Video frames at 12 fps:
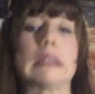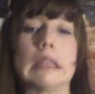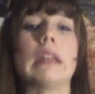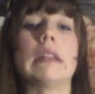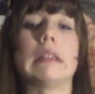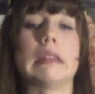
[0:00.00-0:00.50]

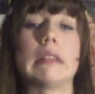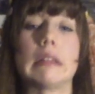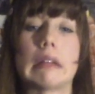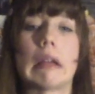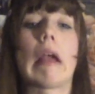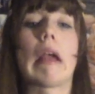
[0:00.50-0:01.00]
and
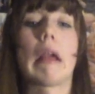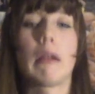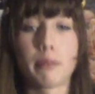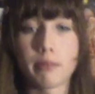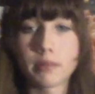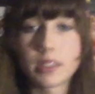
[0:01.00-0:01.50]

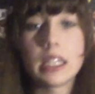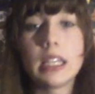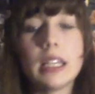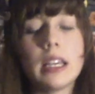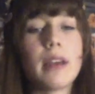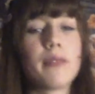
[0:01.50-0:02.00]

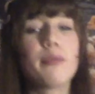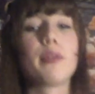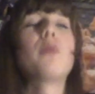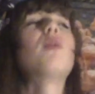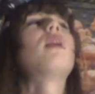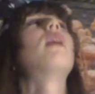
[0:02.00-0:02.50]
tea
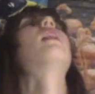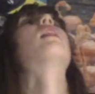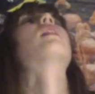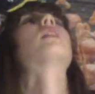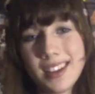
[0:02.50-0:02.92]
everywhere.